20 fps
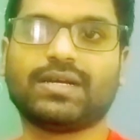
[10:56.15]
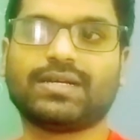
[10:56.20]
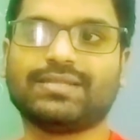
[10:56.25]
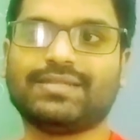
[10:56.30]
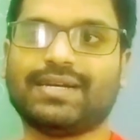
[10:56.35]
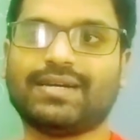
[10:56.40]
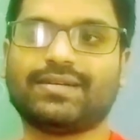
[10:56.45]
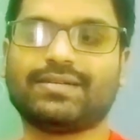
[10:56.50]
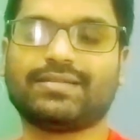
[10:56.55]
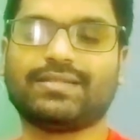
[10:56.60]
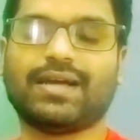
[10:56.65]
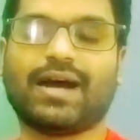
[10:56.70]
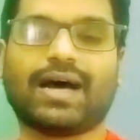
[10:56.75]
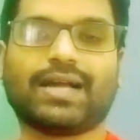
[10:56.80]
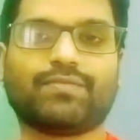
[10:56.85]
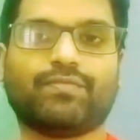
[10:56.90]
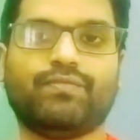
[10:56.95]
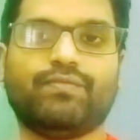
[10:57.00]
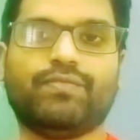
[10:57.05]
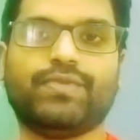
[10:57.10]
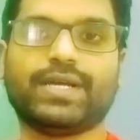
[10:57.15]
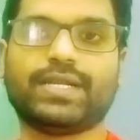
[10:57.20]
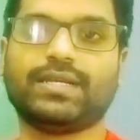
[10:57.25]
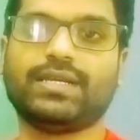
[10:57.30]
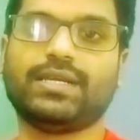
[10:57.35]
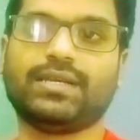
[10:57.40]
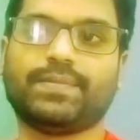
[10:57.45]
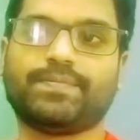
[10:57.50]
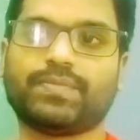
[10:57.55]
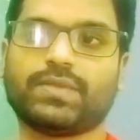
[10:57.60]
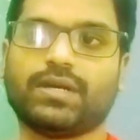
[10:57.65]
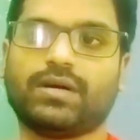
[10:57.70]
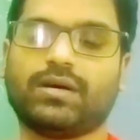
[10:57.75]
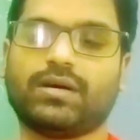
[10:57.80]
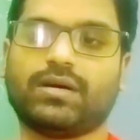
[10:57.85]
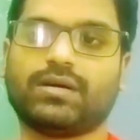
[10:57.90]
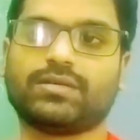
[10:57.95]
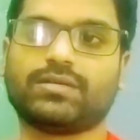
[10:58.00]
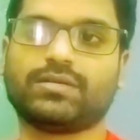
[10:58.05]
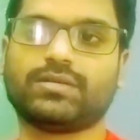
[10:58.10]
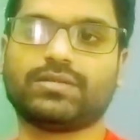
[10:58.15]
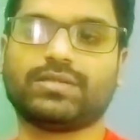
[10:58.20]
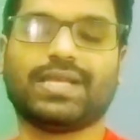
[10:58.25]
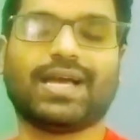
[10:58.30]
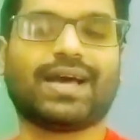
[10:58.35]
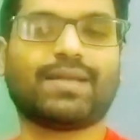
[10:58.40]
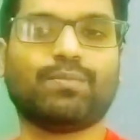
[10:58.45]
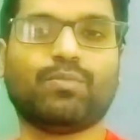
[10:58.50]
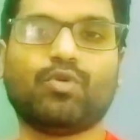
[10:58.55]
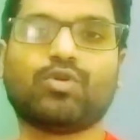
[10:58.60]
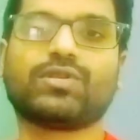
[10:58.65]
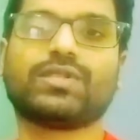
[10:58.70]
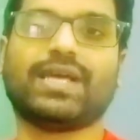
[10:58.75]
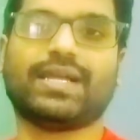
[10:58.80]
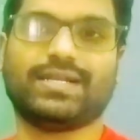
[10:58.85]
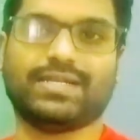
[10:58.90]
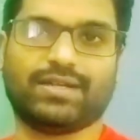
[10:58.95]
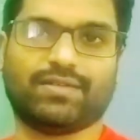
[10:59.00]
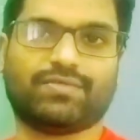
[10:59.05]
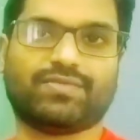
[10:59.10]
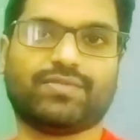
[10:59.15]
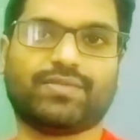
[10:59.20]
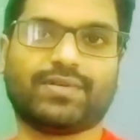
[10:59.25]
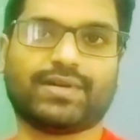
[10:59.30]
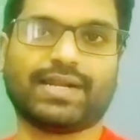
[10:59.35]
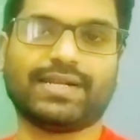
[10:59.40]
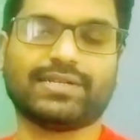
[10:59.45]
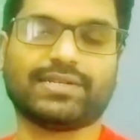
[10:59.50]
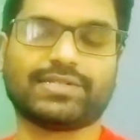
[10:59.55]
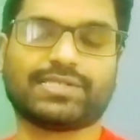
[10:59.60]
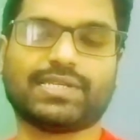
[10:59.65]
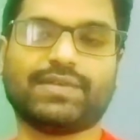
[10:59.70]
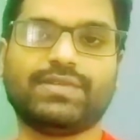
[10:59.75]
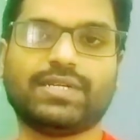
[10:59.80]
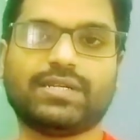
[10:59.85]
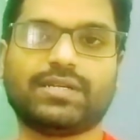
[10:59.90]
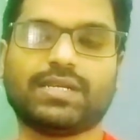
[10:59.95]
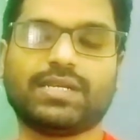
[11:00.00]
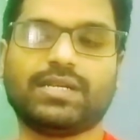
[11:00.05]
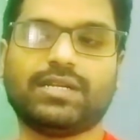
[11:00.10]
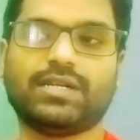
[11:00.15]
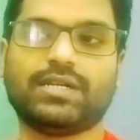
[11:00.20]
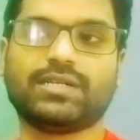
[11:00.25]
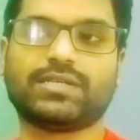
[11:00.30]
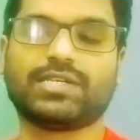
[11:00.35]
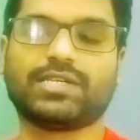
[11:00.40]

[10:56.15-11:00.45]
they are very they are more than enough, right? 60 to